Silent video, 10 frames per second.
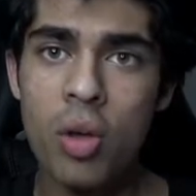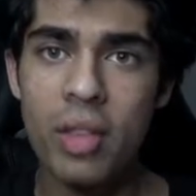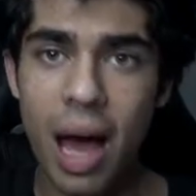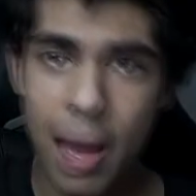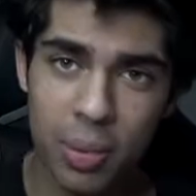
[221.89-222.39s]

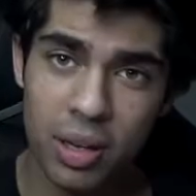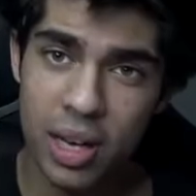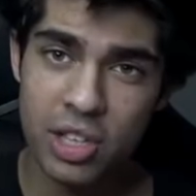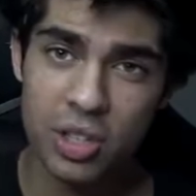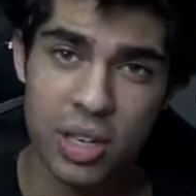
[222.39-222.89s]
the
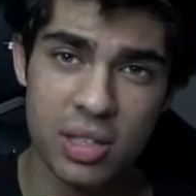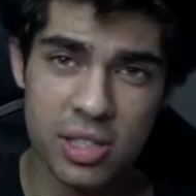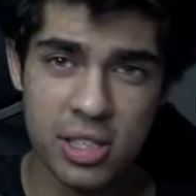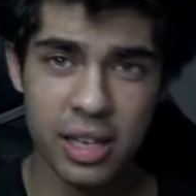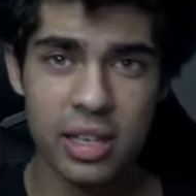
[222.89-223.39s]
application in
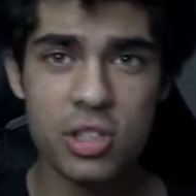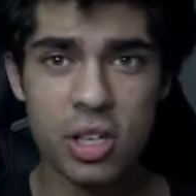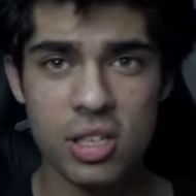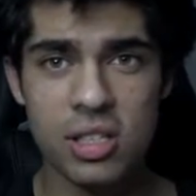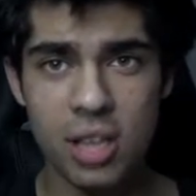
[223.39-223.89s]
Siege
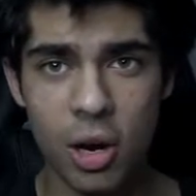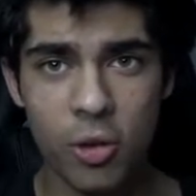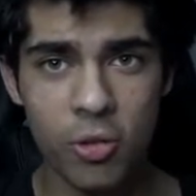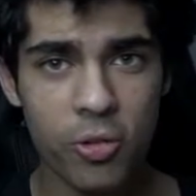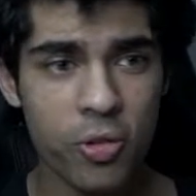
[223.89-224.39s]
itself,